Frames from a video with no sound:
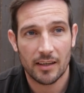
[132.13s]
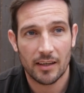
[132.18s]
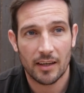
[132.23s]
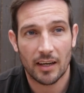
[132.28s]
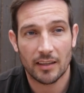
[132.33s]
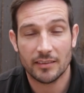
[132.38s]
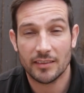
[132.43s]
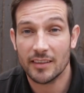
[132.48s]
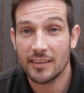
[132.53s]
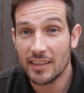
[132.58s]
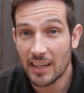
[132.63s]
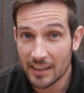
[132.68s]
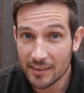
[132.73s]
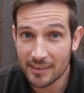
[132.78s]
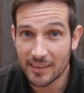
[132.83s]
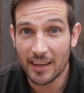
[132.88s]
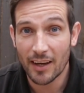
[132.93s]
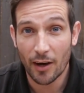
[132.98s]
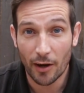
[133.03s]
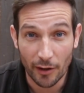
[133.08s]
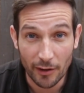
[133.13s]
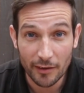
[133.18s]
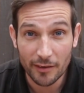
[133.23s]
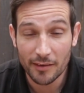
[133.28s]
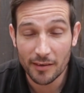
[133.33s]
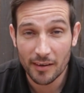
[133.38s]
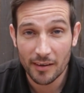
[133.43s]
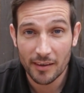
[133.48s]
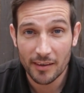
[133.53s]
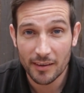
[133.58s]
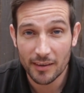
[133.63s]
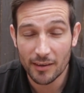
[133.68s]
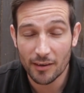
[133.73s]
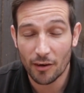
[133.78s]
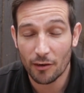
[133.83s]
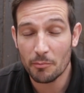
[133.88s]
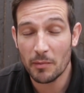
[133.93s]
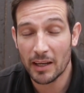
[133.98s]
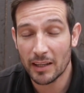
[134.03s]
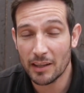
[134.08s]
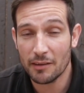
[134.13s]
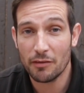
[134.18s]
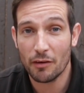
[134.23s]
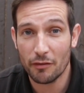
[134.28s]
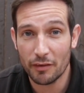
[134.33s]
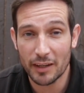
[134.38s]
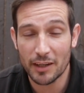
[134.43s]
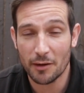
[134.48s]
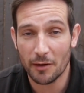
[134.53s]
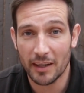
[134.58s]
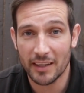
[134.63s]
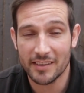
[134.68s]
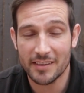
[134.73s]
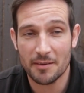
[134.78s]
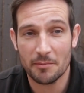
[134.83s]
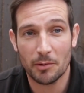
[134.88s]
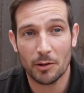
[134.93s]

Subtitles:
and to test it out, you know, mainly for video editing,